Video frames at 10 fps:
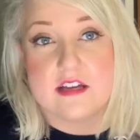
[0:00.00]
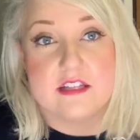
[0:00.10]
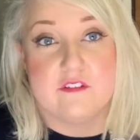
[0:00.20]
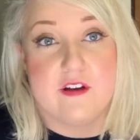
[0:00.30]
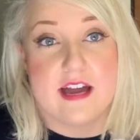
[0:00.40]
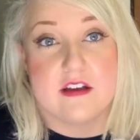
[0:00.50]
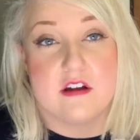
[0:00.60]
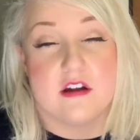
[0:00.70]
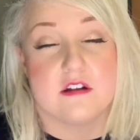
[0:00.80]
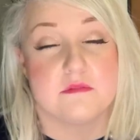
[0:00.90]
a
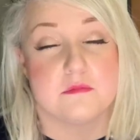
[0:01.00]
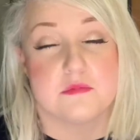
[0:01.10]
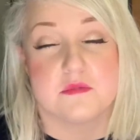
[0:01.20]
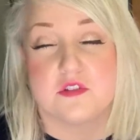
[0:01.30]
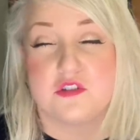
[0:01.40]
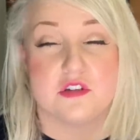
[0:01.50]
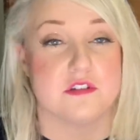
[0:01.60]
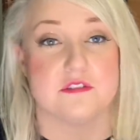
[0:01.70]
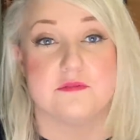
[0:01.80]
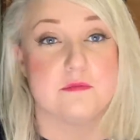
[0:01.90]
cliffhanger.
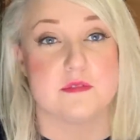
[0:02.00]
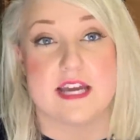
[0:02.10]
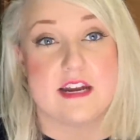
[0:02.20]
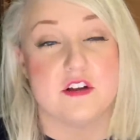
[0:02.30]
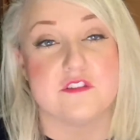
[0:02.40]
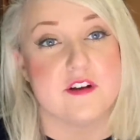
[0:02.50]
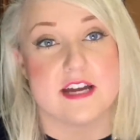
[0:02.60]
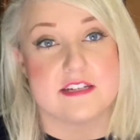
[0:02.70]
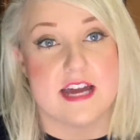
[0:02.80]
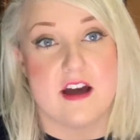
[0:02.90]
She'll, Dani will
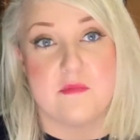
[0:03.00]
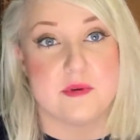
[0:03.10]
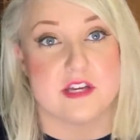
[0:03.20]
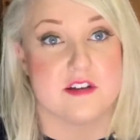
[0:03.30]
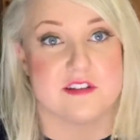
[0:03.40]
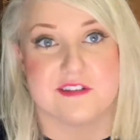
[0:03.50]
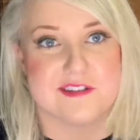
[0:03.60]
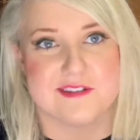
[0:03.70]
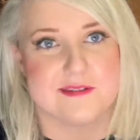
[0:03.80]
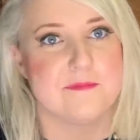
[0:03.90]
find out
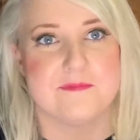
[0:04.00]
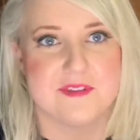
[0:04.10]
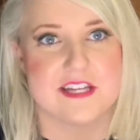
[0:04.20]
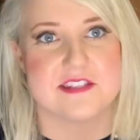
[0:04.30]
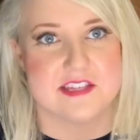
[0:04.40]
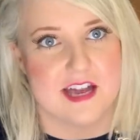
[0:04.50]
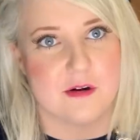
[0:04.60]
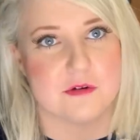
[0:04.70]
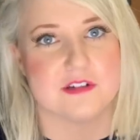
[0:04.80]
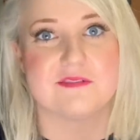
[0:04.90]
because it's the
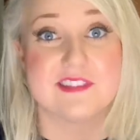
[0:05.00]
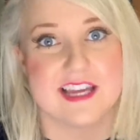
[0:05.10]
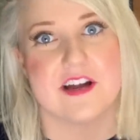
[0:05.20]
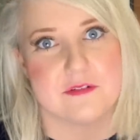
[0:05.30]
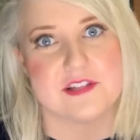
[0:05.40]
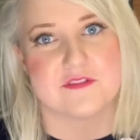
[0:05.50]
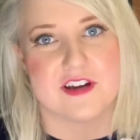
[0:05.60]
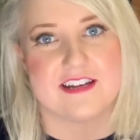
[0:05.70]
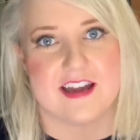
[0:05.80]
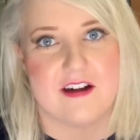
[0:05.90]
L word. They always
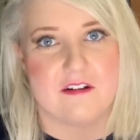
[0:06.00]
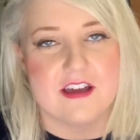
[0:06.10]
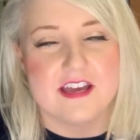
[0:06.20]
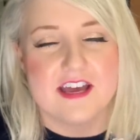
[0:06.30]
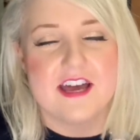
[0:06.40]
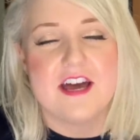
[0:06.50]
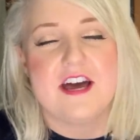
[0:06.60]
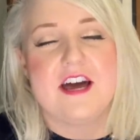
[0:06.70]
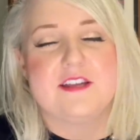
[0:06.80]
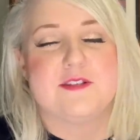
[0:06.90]
find out.
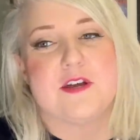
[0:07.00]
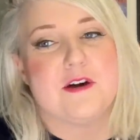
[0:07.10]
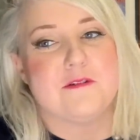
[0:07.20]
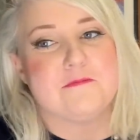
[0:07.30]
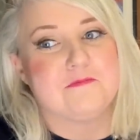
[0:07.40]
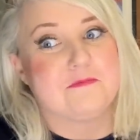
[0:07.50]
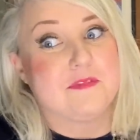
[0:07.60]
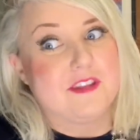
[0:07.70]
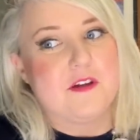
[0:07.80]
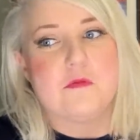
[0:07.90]
So
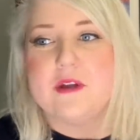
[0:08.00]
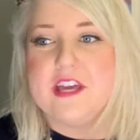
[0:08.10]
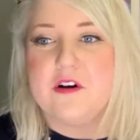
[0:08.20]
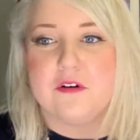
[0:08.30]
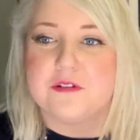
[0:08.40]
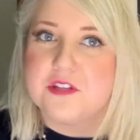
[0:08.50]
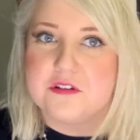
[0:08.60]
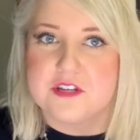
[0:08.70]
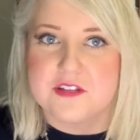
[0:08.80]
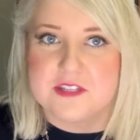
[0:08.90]
we also
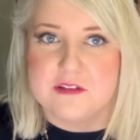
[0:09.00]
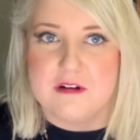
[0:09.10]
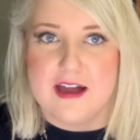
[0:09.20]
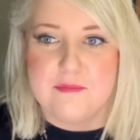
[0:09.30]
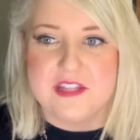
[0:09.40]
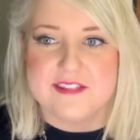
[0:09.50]
shall see what happens